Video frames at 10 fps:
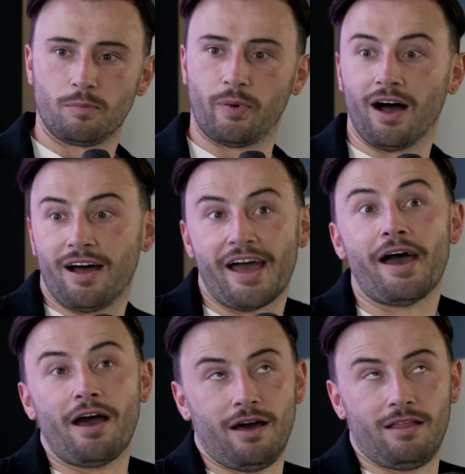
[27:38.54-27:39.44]
But,
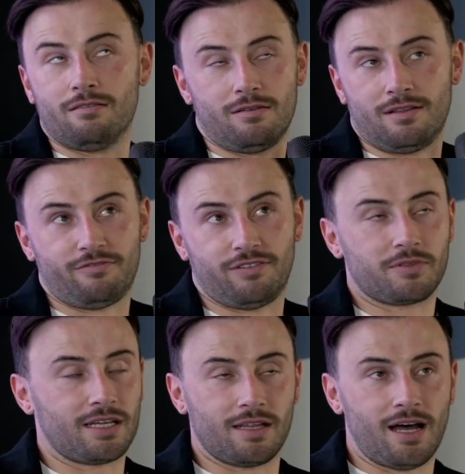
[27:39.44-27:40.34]
and the flip
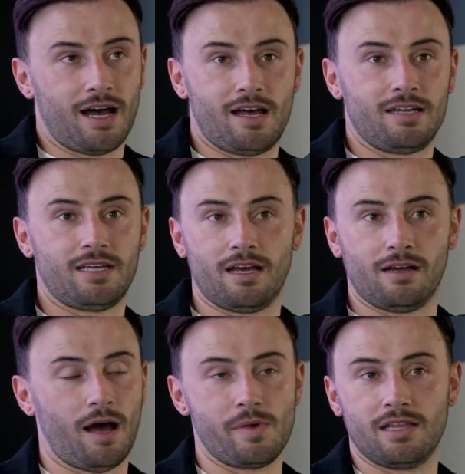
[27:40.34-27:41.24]
side of that,
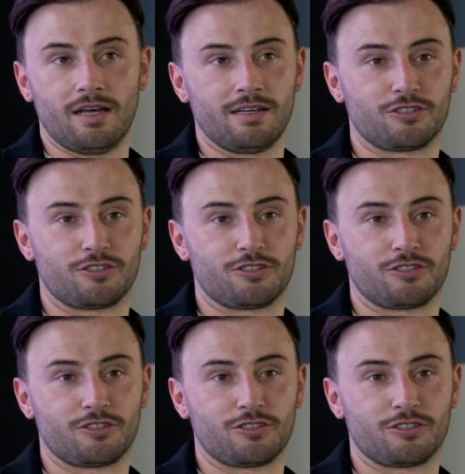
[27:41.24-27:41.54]
I mean,